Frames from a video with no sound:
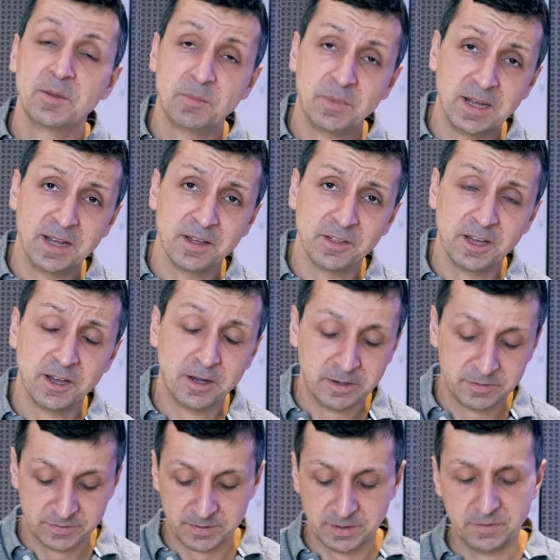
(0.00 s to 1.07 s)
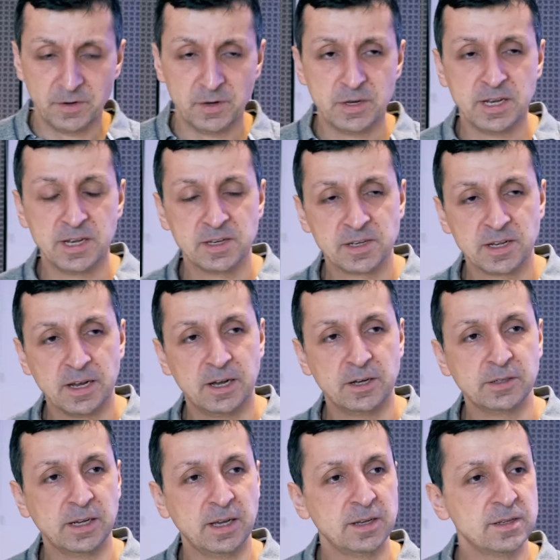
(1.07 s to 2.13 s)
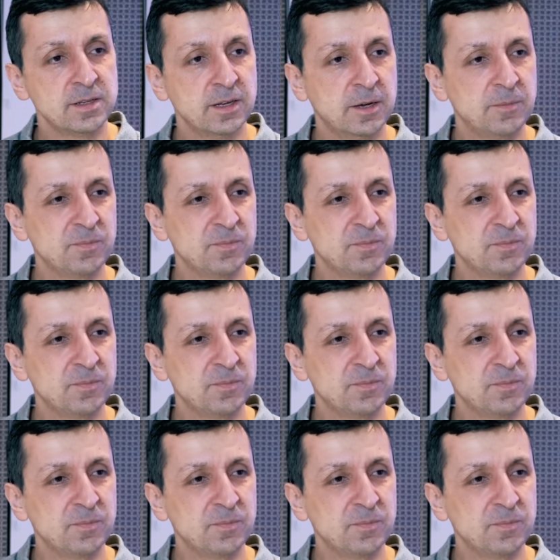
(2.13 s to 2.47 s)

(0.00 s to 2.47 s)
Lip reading: my other half, a few years ago, and